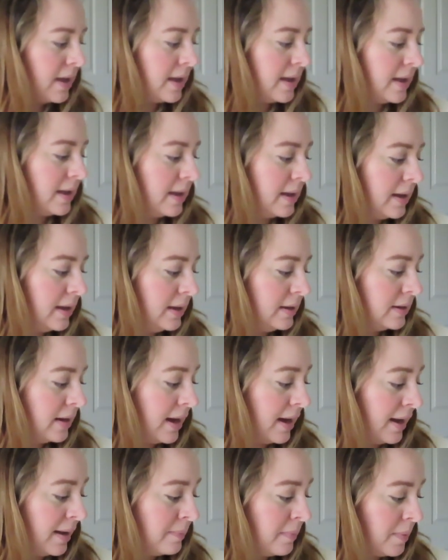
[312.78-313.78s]
and
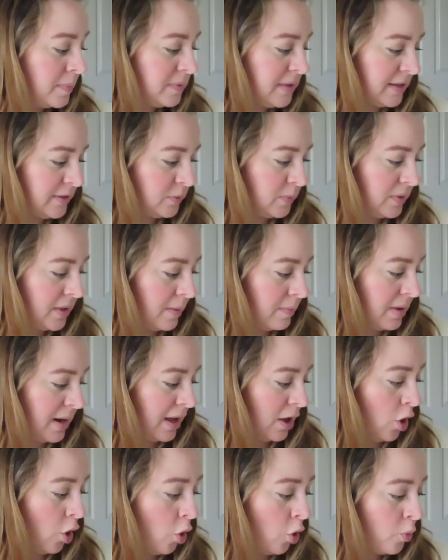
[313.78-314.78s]
I'm obsessed with them, and
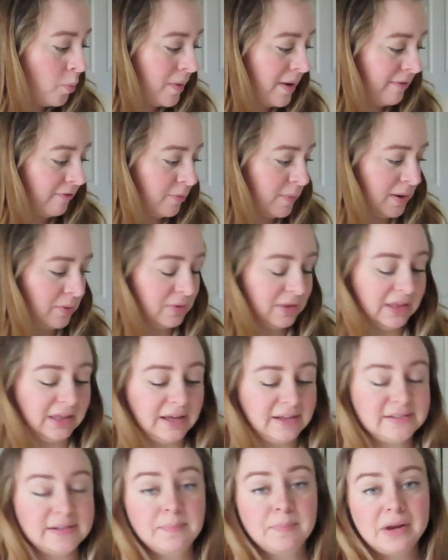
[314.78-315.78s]
I hope everybody really
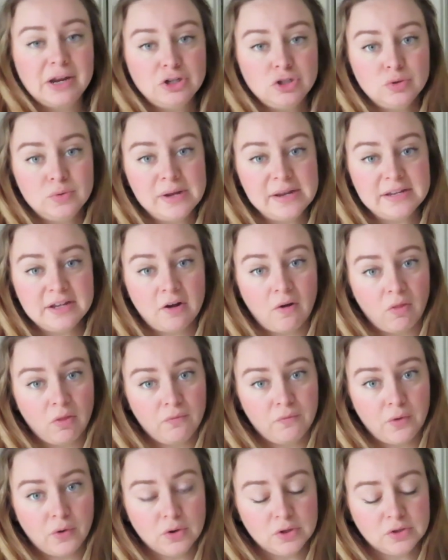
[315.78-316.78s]
likes them, but I do need to take all the
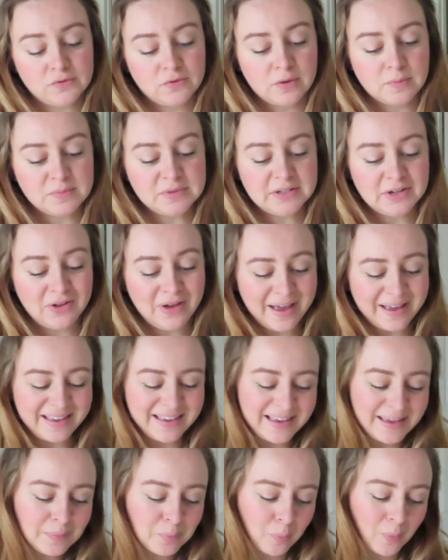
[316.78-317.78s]
photos for them still. I
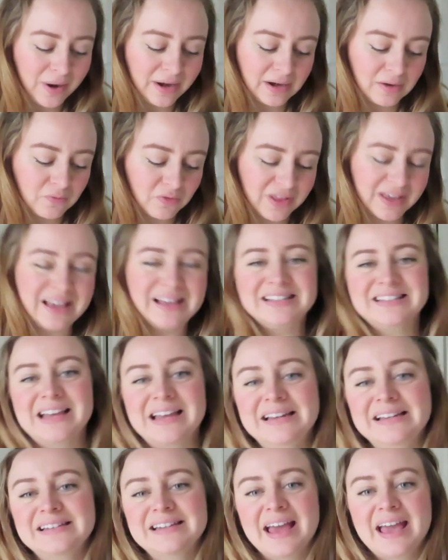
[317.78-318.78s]
keep waiting for like a
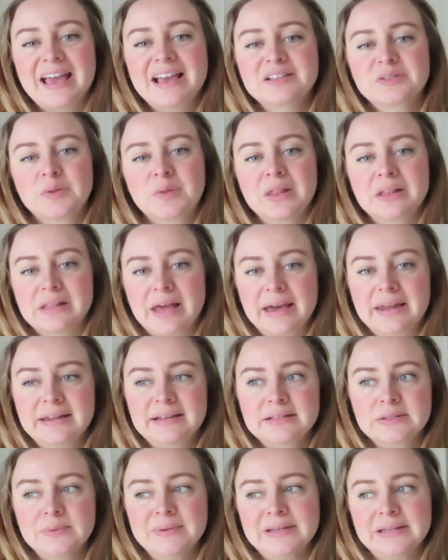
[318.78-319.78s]
sunny day so the
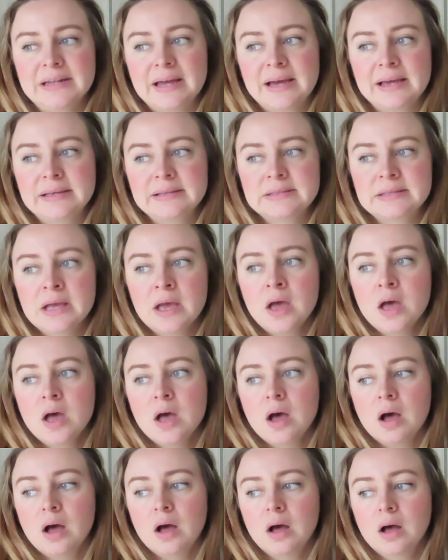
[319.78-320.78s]
lighting's really nice,
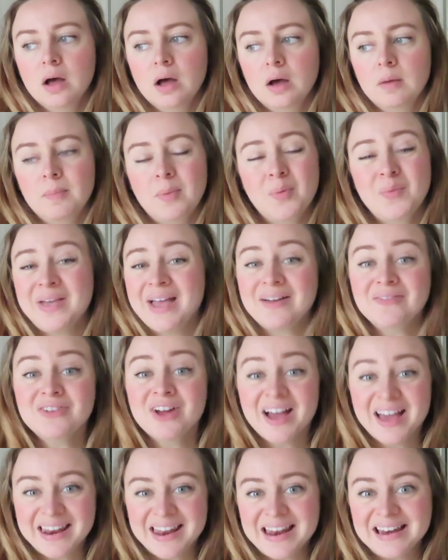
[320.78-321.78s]
but we have
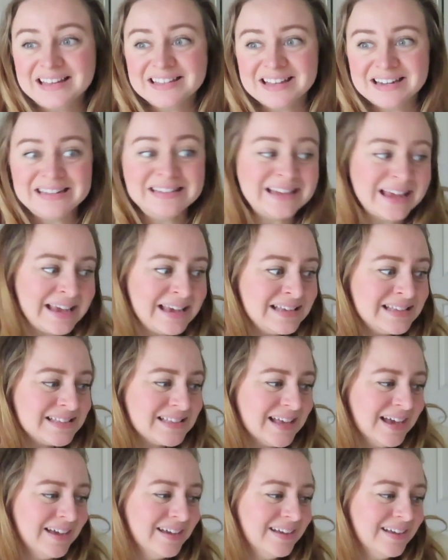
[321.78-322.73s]
not had any sunny days.